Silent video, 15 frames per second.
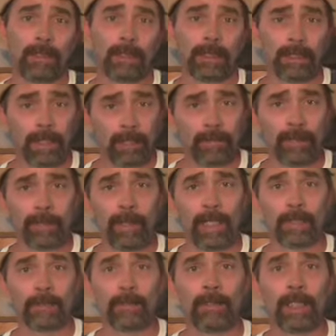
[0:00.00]
it comes
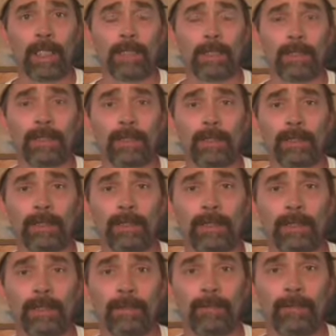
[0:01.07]
back to us.
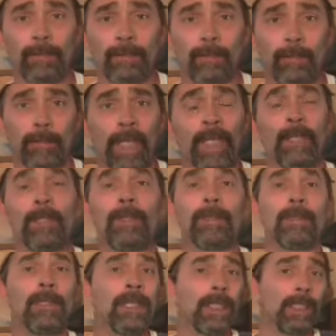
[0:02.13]
By our
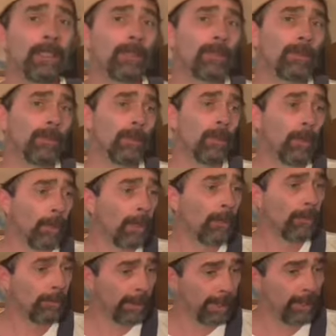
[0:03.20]
own deeds, we will
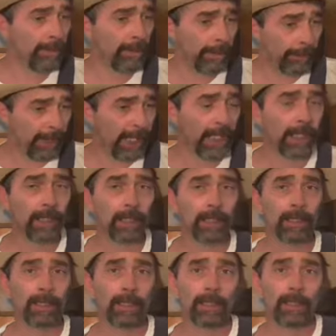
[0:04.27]
be repaid.
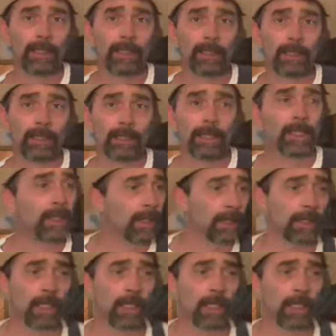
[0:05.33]
Jesus